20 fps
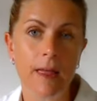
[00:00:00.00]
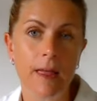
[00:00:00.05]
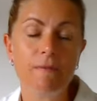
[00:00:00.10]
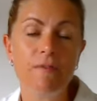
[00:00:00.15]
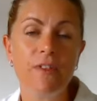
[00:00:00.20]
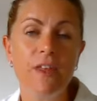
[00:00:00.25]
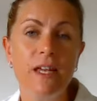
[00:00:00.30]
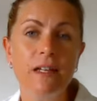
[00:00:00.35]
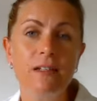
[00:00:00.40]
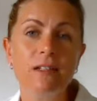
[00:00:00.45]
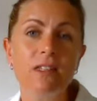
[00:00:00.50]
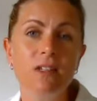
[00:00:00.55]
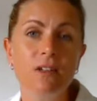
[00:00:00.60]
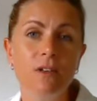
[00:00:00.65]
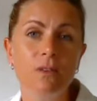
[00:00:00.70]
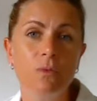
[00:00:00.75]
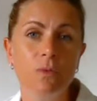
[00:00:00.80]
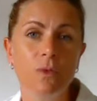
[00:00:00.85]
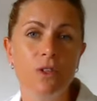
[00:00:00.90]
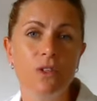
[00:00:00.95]
If the
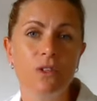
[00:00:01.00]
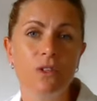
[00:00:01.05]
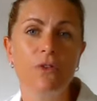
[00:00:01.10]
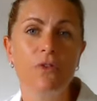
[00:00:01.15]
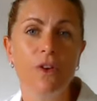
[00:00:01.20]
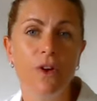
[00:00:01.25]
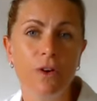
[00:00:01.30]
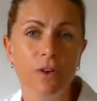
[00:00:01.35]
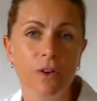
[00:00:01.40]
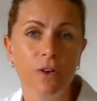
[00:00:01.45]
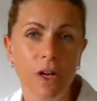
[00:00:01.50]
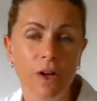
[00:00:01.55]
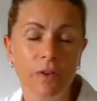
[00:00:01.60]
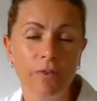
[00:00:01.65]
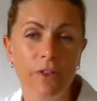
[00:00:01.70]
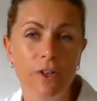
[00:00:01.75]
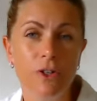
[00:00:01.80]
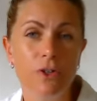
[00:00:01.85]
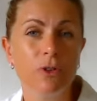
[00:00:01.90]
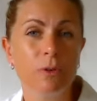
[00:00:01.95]
incident was severe enough
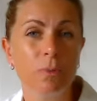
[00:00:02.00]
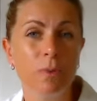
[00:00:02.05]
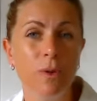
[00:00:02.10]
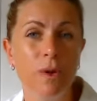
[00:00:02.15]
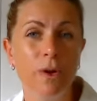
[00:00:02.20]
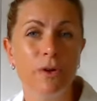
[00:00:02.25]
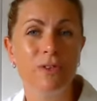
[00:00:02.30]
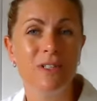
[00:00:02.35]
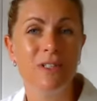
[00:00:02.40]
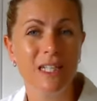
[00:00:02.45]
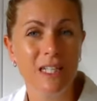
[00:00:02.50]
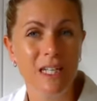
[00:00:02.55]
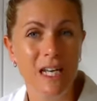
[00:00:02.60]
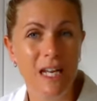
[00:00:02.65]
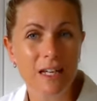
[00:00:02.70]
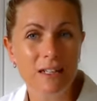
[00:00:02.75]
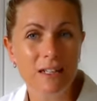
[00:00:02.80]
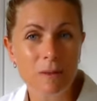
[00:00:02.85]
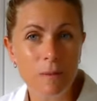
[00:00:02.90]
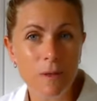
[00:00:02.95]
that 000 did
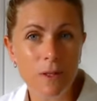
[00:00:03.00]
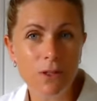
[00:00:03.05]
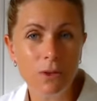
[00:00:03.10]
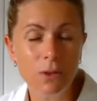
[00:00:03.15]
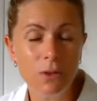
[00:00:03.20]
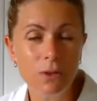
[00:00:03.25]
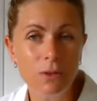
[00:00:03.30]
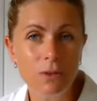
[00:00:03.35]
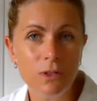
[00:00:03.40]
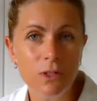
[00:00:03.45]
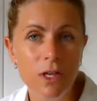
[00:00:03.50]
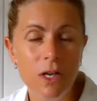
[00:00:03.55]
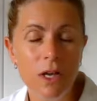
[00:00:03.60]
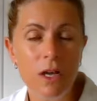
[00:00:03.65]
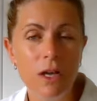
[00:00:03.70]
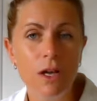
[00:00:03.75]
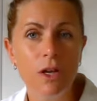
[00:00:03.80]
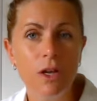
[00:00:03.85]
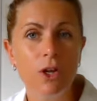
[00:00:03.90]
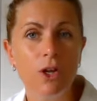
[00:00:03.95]
need to be called,
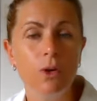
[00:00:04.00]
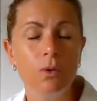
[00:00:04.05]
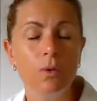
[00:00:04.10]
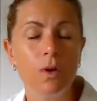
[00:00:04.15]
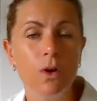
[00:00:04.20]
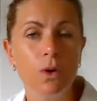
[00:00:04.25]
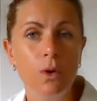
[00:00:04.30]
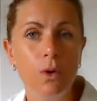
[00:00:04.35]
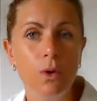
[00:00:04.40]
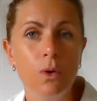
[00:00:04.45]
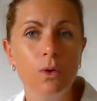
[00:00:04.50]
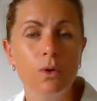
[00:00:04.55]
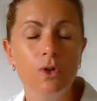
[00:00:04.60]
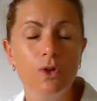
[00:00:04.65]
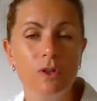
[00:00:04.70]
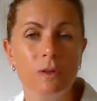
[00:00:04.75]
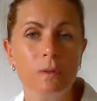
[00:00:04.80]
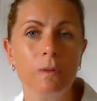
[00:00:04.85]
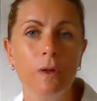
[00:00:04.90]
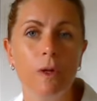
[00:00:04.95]
you would call
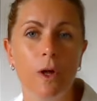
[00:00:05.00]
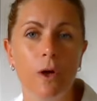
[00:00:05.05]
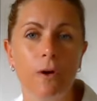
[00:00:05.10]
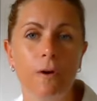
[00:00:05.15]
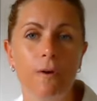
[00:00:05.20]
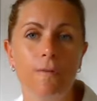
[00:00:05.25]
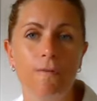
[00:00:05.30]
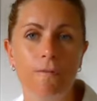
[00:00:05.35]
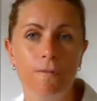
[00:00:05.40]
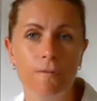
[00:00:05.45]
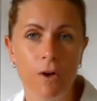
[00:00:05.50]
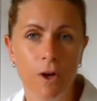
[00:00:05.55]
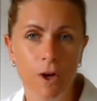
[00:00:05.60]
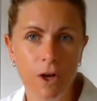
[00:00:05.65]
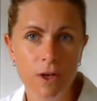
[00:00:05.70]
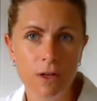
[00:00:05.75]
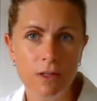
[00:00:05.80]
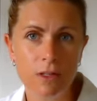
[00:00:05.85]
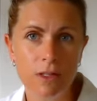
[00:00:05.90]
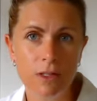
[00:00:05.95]
000
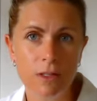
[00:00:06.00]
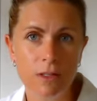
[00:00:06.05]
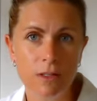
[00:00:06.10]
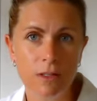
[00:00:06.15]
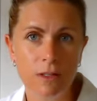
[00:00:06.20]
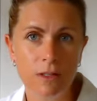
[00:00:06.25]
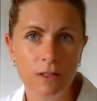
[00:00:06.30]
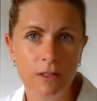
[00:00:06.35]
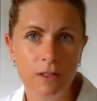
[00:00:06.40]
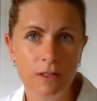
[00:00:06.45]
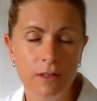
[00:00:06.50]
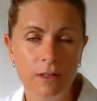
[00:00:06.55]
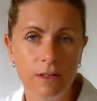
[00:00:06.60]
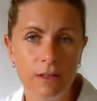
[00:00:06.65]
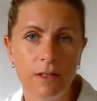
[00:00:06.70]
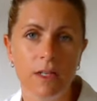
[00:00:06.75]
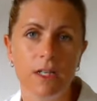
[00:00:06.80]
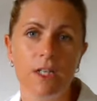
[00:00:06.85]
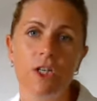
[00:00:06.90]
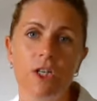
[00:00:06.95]
first
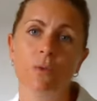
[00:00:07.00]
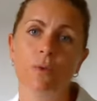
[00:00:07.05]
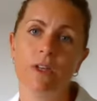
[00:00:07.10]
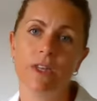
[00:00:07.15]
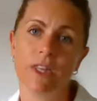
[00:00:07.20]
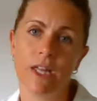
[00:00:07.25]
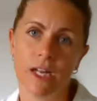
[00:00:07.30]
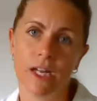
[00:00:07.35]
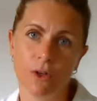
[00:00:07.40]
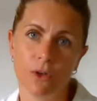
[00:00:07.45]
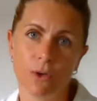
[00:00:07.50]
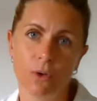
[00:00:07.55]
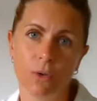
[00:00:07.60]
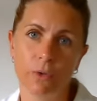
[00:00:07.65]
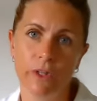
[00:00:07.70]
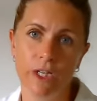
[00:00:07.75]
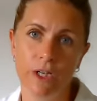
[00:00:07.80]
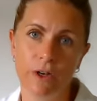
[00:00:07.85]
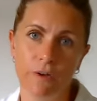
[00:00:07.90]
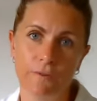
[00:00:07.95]
and you would then
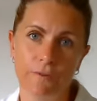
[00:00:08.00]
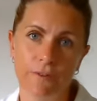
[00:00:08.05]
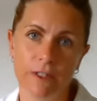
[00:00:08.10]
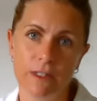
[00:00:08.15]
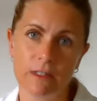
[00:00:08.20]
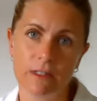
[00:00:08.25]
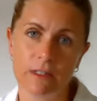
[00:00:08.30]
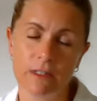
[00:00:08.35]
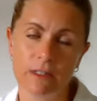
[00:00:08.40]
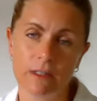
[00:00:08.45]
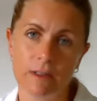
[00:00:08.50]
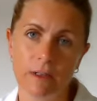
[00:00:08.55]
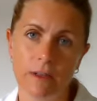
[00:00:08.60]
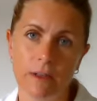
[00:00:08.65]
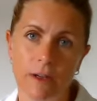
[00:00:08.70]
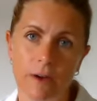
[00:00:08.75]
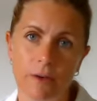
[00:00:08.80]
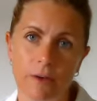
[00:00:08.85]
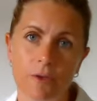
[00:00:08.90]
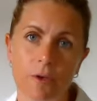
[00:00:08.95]
call the office.
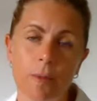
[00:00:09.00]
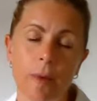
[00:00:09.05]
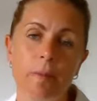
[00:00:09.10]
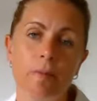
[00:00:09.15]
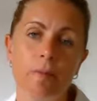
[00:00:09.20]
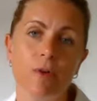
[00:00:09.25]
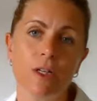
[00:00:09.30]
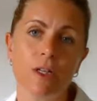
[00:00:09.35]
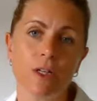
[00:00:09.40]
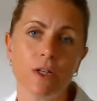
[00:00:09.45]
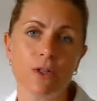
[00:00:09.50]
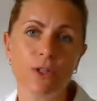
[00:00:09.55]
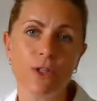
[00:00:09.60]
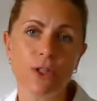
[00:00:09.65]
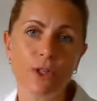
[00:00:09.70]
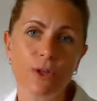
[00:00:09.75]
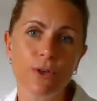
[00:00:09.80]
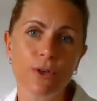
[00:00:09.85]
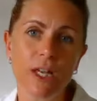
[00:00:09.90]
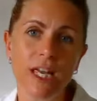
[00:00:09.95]
Remembering those
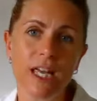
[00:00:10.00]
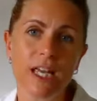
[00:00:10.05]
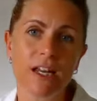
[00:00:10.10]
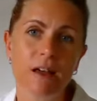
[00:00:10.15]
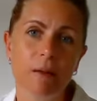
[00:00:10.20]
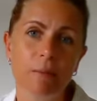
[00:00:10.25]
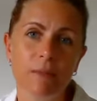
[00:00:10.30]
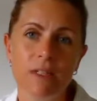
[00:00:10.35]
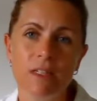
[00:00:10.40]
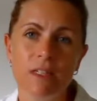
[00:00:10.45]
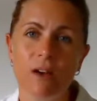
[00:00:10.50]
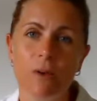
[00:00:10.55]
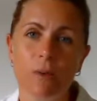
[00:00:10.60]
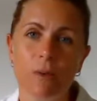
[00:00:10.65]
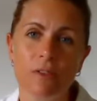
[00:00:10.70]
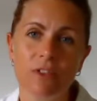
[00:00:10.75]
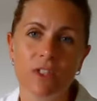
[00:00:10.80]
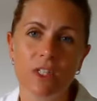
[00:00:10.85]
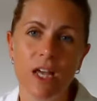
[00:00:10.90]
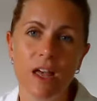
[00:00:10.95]
two key numbers that
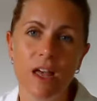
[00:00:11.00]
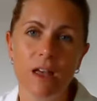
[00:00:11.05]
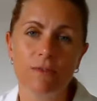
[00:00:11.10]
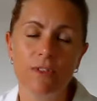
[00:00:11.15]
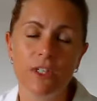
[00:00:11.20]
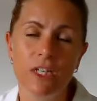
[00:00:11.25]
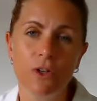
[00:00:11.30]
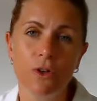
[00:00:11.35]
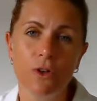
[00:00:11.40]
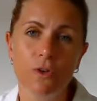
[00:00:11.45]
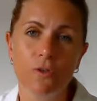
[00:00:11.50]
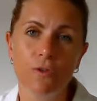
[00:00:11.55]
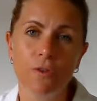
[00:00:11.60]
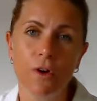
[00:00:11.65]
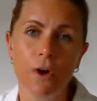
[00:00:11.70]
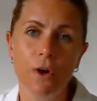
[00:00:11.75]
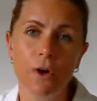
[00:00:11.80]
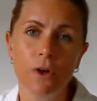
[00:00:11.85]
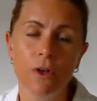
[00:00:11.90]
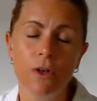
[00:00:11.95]
we've saved in your
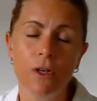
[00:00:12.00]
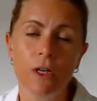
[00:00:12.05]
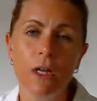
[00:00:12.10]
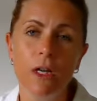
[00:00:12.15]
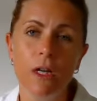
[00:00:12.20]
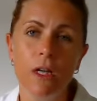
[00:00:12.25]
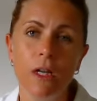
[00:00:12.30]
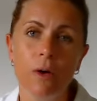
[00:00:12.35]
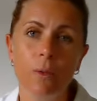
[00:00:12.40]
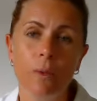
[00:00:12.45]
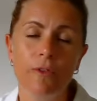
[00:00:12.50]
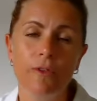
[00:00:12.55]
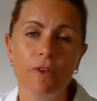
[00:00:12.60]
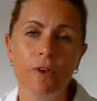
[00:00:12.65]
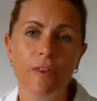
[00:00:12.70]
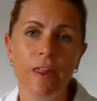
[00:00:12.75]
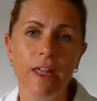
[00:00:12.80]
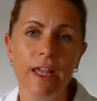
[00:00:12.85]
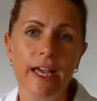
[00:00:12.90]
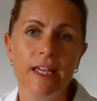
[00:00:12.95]
phone. We've
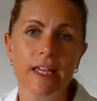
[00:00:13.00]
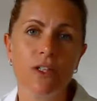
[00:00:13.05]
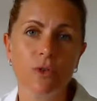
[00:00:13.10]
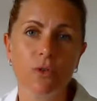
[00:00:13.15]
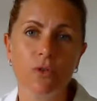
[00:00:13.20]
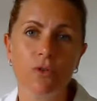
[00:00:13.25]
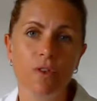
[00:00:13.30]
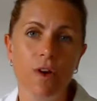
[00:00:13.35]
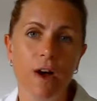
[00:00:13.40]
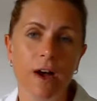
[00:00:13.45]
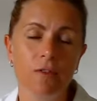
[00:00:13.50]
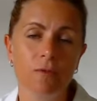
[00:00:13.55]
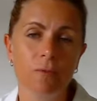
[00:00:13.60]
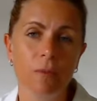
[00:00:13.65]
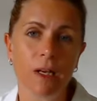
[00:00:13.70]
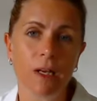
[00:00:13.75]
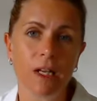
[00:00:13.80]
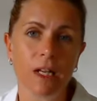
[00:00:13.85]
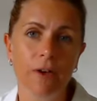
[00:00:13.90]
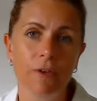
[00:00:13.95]
got the 8 till 5
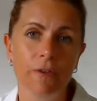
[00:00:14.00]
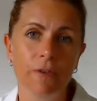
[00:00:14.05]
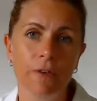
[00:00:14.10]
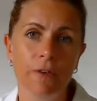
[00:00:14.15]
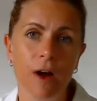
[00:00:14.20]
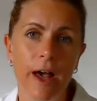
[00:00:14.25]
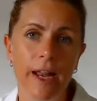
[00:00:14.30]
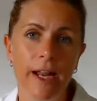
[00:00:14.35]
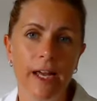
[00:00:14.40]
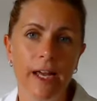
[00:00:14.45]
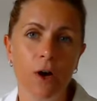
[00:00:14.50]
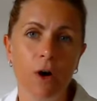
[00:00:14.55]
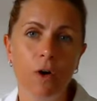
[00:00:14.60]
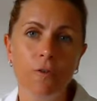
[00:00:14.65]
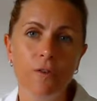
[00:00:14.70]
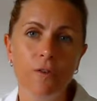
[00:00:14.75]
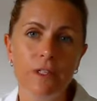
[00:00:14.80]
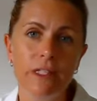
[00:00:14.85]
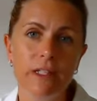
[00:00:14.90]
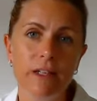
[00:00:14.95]
Monday to Friday
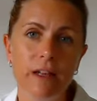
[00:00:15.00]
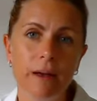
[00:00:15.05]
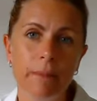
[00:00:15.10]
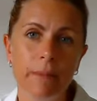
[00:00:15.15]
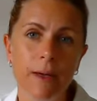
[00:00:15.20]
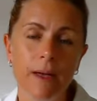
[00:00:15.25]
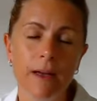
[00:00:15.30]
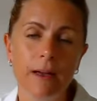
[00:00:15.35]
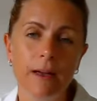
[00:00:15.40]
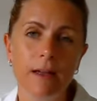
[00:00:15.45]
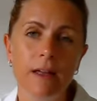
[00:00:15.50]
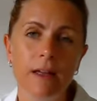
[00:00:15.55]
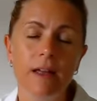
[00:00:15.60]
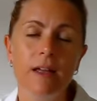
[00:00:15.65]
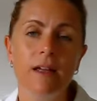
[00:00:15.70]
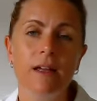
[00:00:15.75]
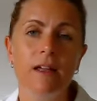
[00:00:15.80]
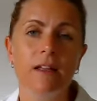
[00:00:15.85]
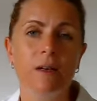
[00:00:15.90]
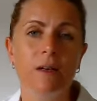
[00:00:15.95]
office number,
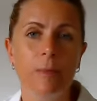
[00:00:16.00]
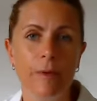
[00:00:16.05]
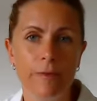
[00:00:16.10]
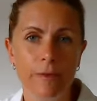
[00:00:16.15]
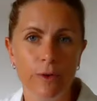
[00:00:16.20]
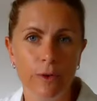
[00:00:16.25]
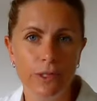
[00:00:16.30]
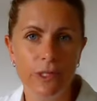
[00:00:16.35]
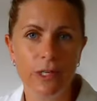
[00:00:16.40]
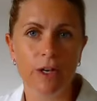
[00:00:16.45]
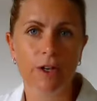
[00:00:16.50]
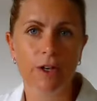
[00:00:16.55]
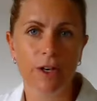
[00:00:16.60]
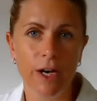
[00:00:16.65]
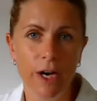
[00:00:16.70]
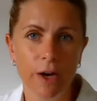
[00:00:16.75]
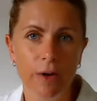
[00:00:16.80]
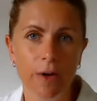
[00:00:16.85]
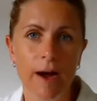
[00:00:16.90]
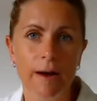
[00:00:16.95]
and then we've also
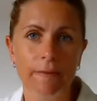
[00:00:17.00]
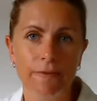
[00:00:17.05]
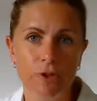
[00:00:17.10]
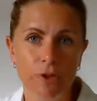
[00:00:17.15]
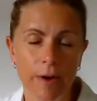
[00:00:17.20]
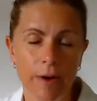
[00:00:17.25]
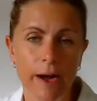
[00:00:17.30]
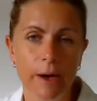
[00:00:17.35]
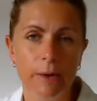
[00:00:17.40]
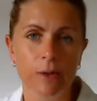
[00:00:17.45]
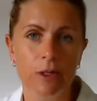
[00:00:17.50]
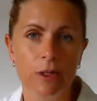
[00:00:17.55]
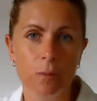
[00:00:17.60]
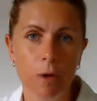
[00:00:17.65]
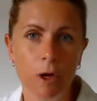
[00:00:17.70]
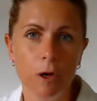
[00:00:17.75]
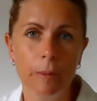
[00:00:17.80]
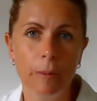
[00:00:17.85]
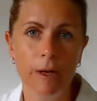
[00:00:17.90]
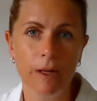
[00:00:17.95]
got our after hours
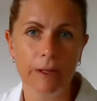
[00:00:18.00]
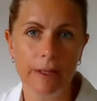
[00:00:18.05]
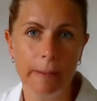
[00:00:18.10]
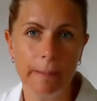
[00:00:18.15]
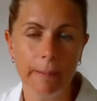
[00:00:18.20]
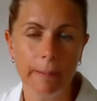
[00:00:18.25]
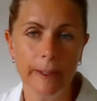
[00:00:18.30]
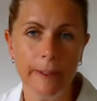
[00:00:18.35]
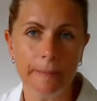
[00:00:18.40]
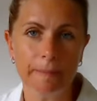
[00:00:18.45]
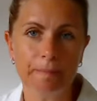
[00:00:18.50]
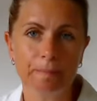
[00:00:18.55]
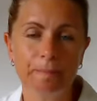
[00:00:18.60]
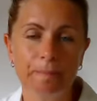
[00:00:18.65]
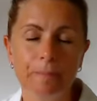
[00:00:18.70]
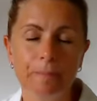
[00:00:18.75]
mobile number.